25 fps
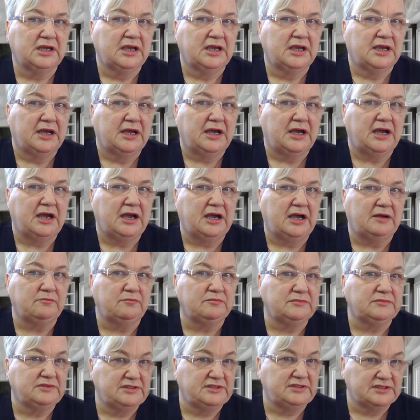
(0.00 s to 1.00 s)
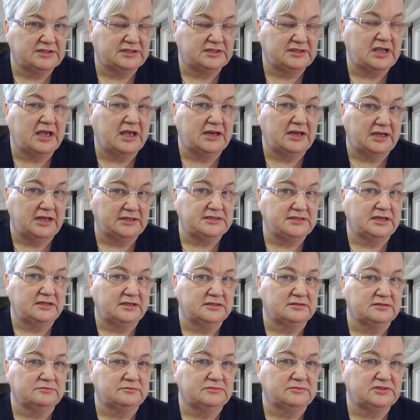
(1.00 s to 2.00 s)
And I tell
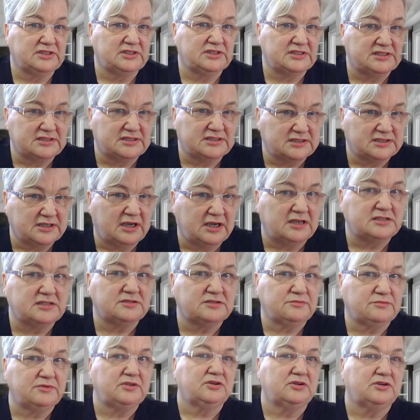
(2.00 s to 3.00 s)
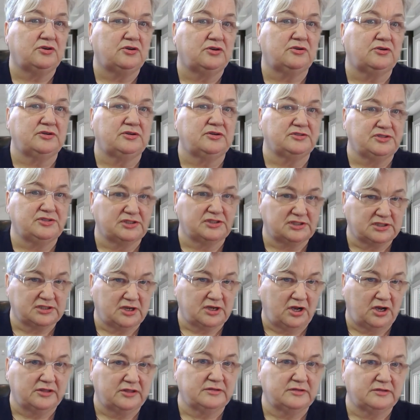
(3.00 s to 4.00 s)
them, discuss with your lawyer. Just
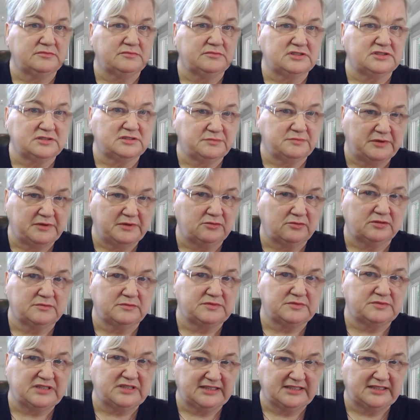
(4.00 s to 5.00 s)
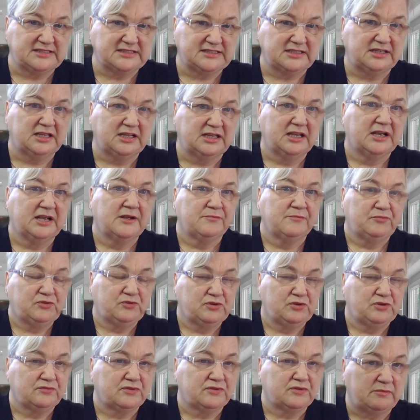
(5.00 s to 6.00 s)
call them, speak with them, say, listen, you've
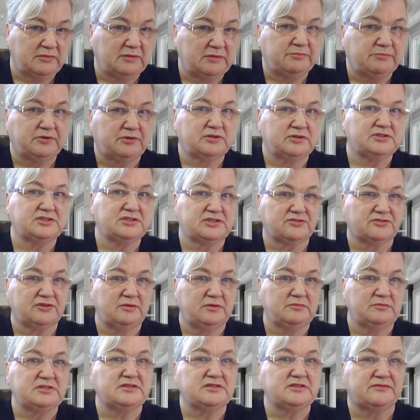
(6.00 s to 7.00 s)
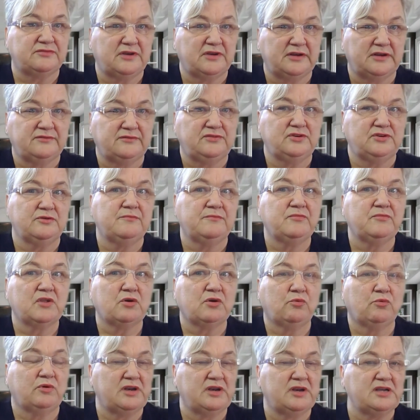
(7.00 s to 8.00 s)
got my purchase agreements in front of you.
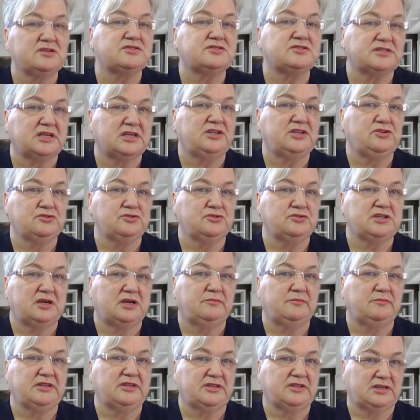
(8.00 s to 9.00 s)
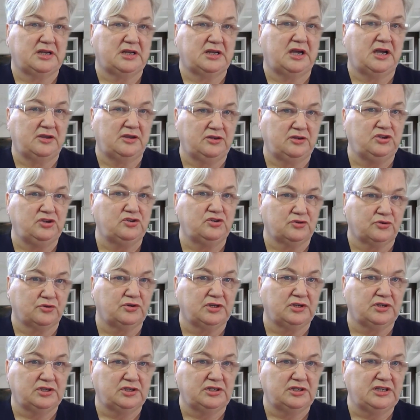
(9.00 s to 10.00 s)
What else can you tell me that you're going to
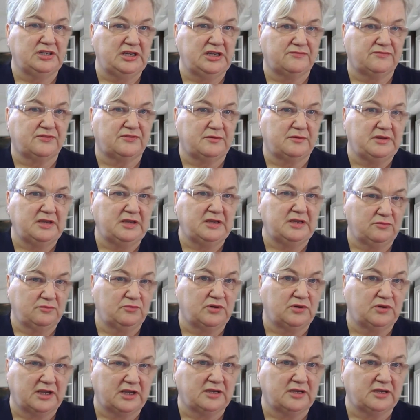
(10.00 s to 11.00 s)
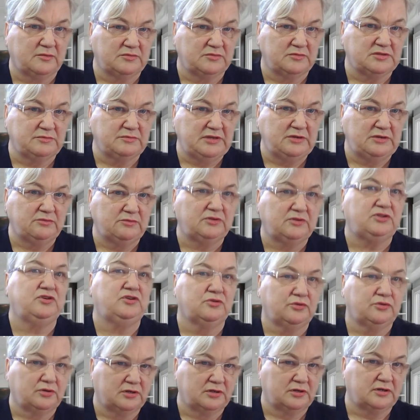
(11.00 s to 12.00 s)
need from me when I come to meet with you
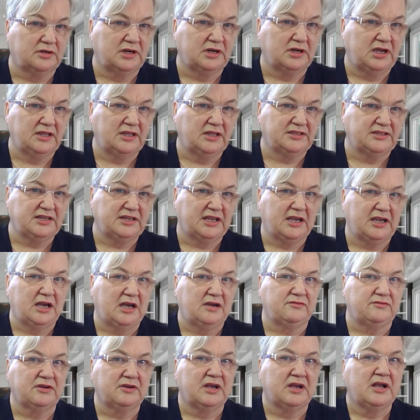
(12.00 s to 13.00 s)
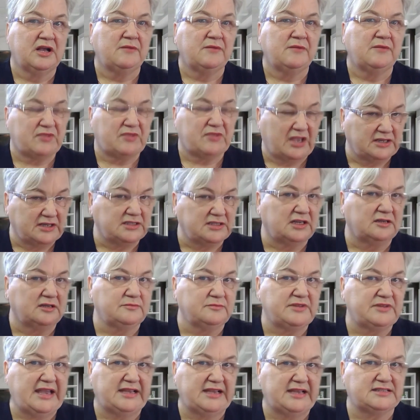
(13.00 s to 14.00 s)
or on the day off? I tell them to
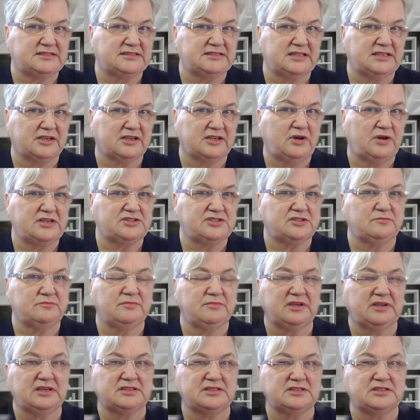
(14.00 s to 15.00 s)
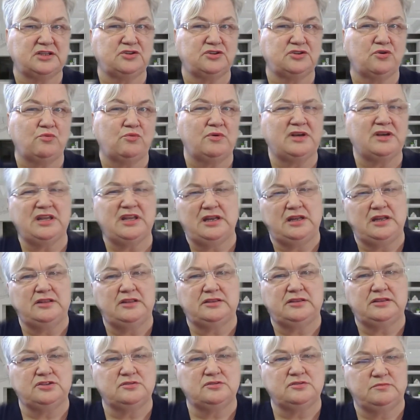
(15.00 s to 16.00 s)
ask that question, because I don't want anything
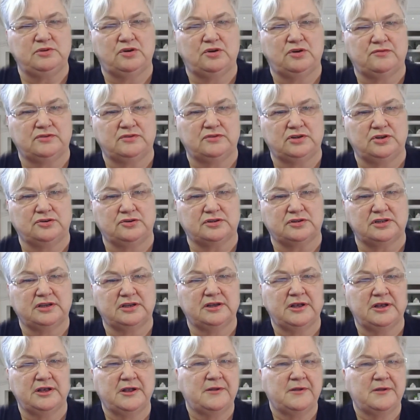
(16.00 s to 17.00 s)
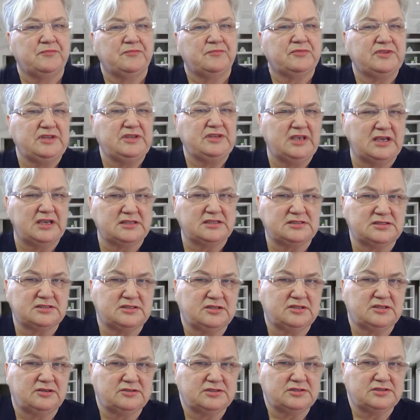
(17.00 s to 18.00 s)
to be overlooked. Yes,
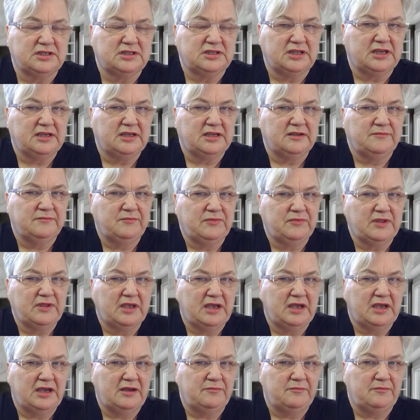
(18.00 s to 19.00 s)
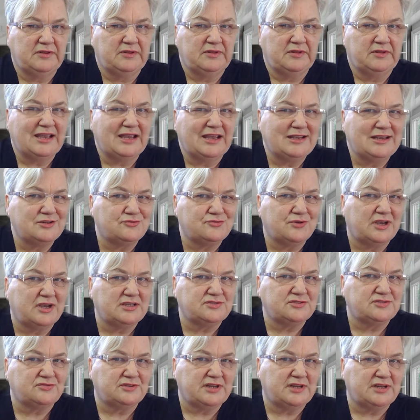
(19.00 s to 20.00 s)
there's like the land transfer
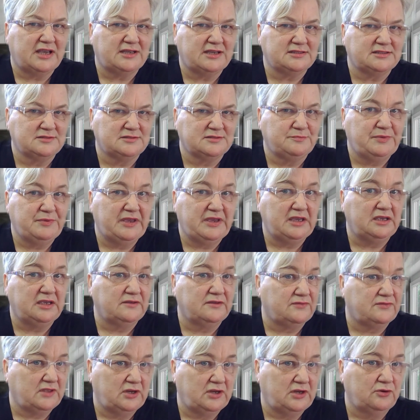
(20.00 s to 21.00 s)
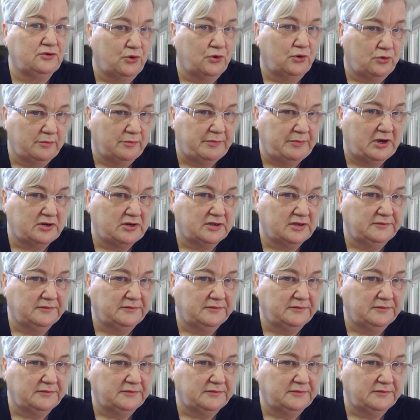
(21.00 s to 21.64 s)
tax is big if they don't know about it.